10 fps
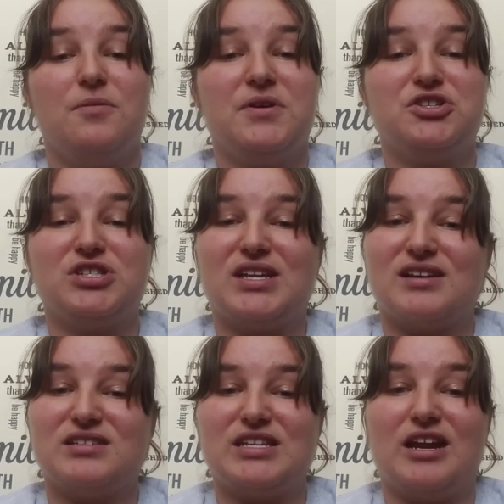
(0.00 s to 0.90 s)
But just
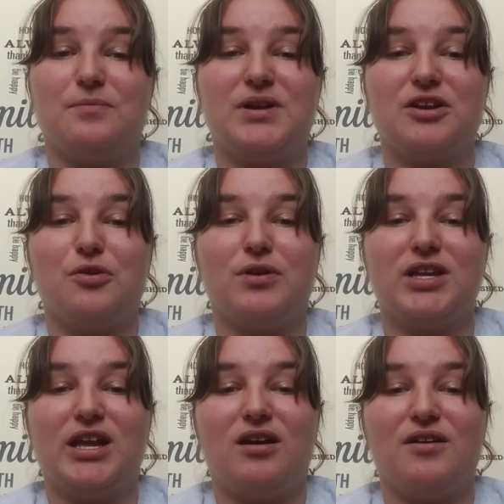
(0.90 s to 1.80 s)
like I said, I'm going to go on
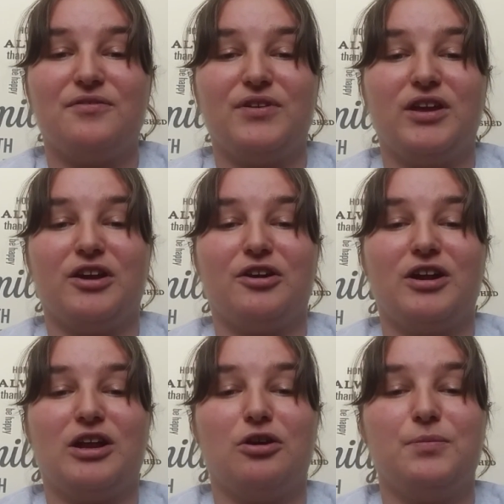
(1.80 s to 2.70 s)
and get off
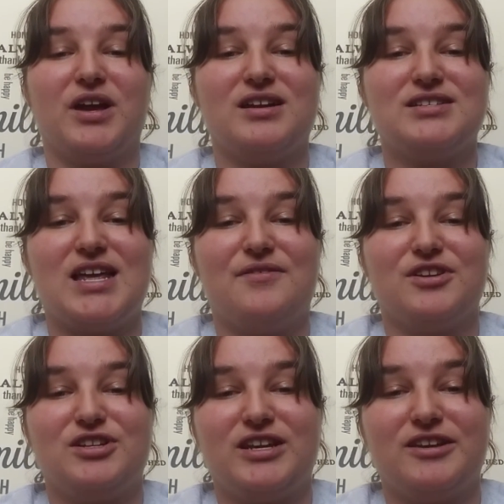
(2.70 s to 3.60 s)
here, and I hope you guys have
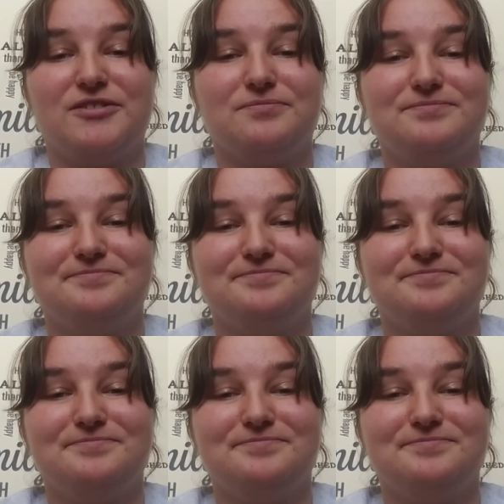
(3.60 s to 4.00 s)
a good day.